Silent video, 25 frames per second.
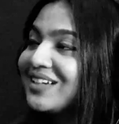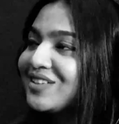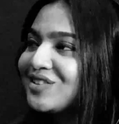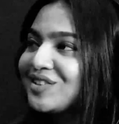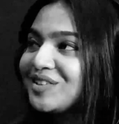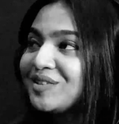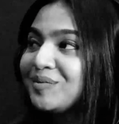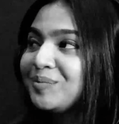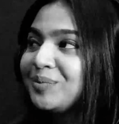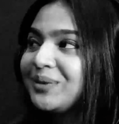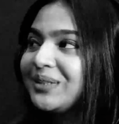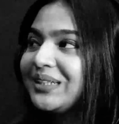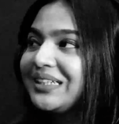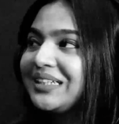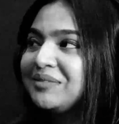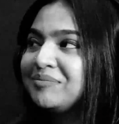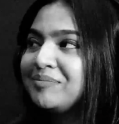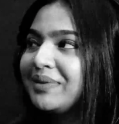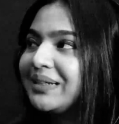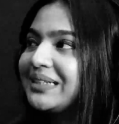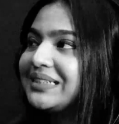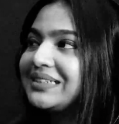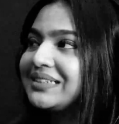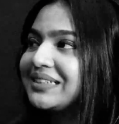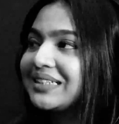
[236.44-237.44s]
actually pretty
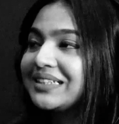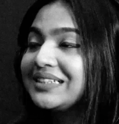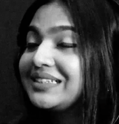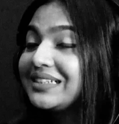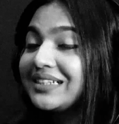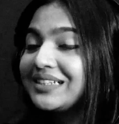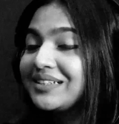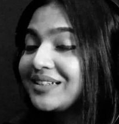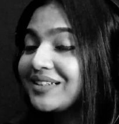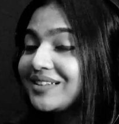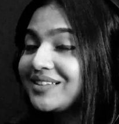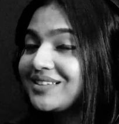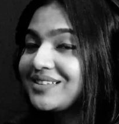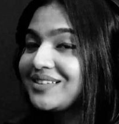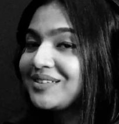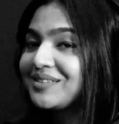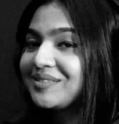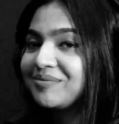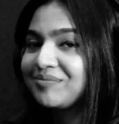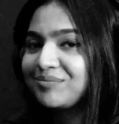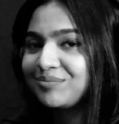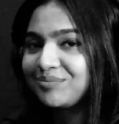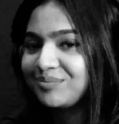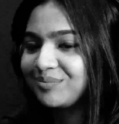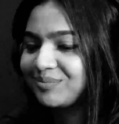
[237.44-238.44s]
basic. It's like
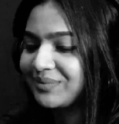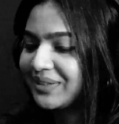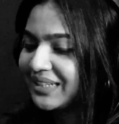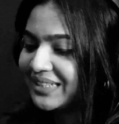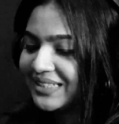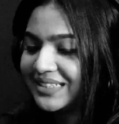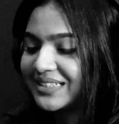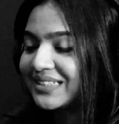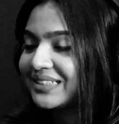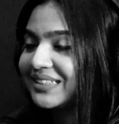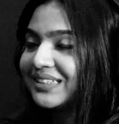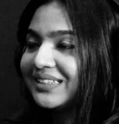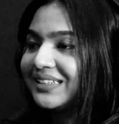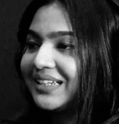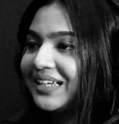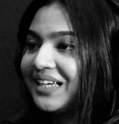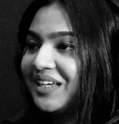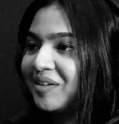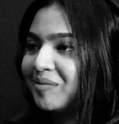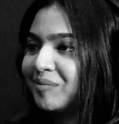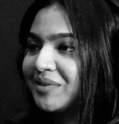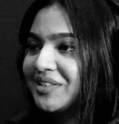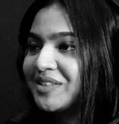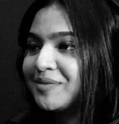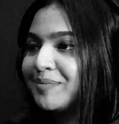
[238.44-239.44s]
it's in the
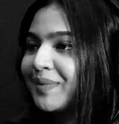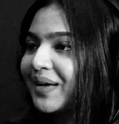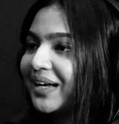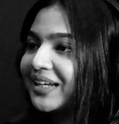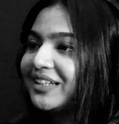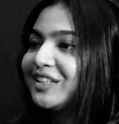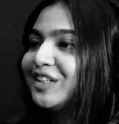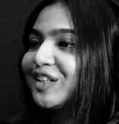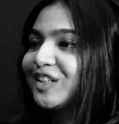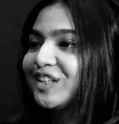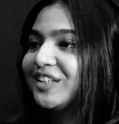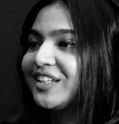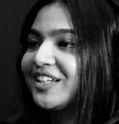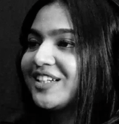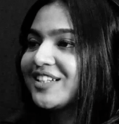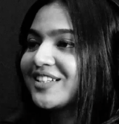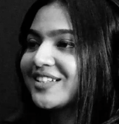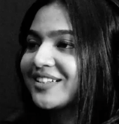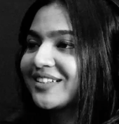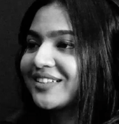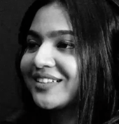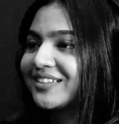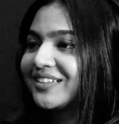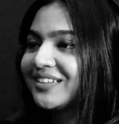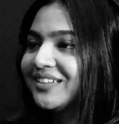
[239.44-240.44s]
name. It's Bad Girl
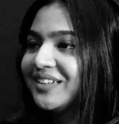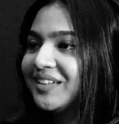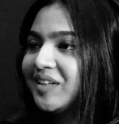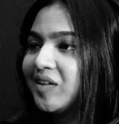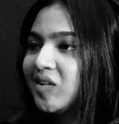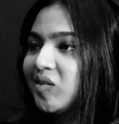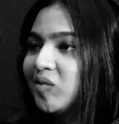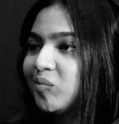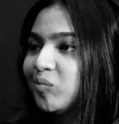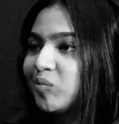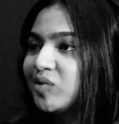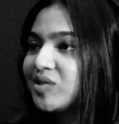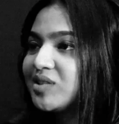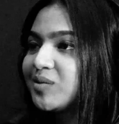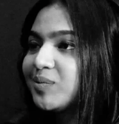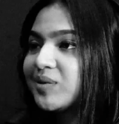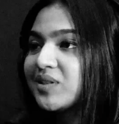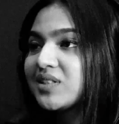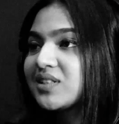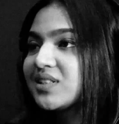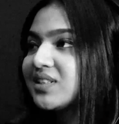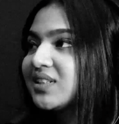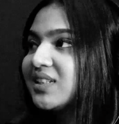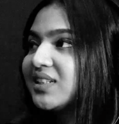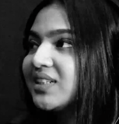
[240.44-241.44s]
Nation. Okay.
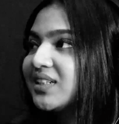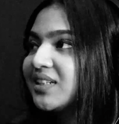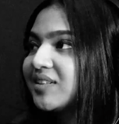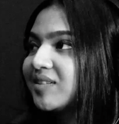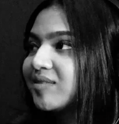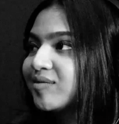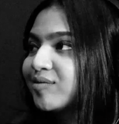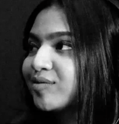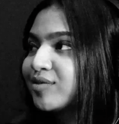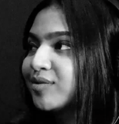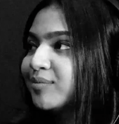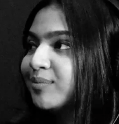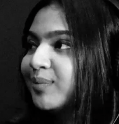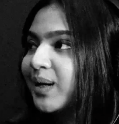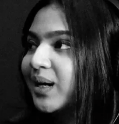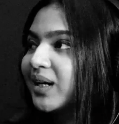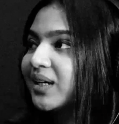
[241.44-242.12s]
Especially from